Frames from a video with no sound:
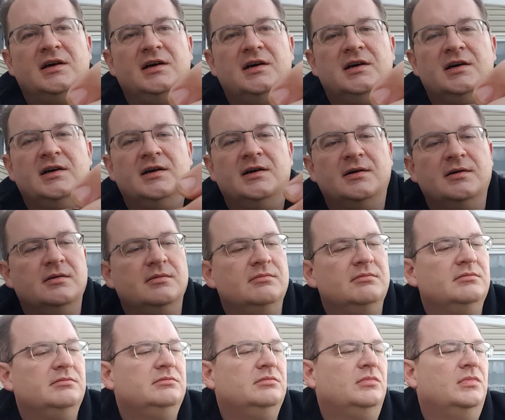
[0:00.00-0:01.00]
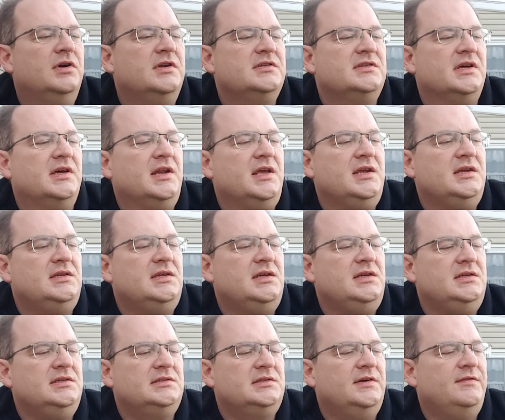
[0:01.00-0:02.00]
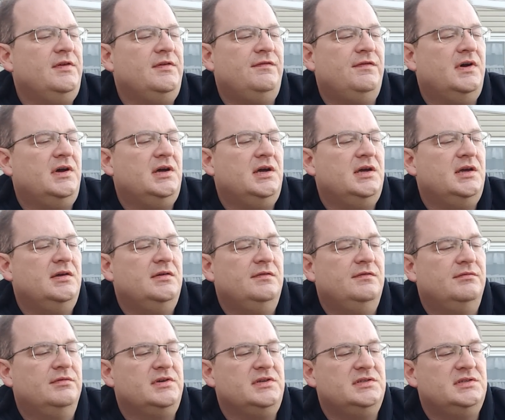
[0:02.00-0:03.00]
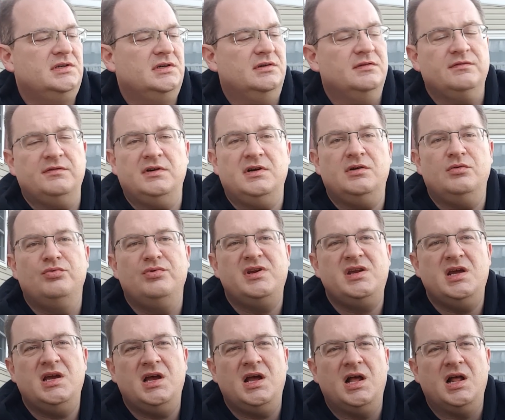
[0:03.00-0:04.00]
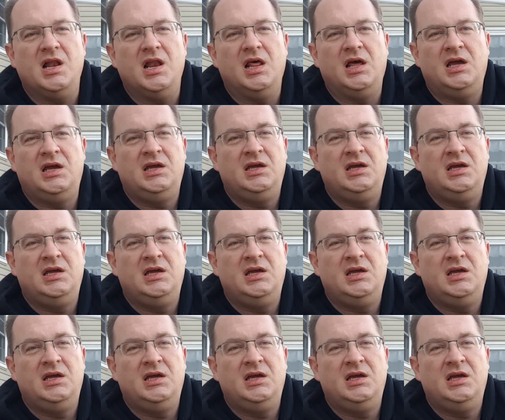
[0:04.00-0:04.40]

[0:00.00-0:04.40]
1875 Reserva Real.